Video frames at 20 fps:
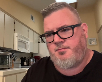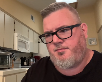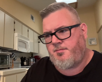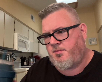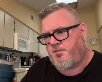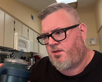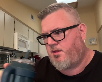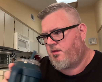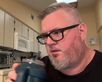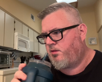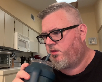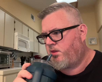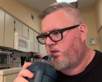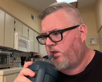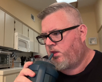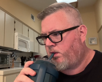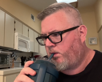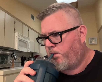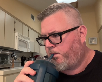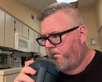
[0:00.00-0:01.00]

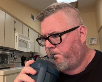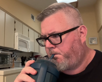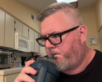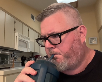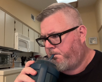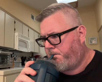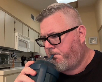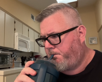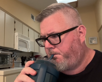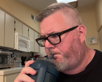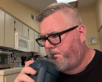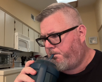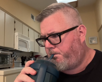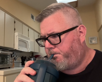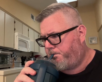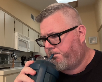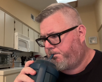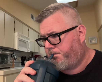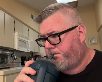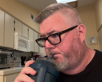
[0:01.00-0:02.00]

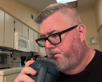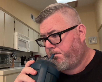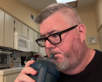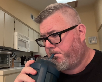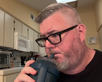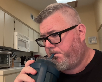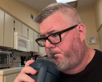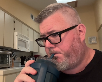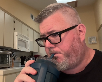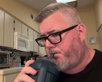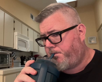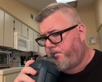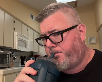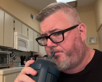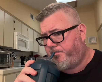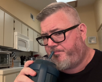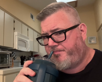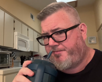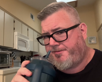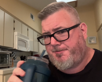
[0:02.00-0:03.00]

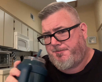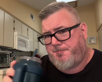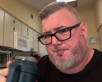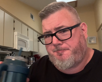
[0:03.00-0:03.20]
Nothing is said.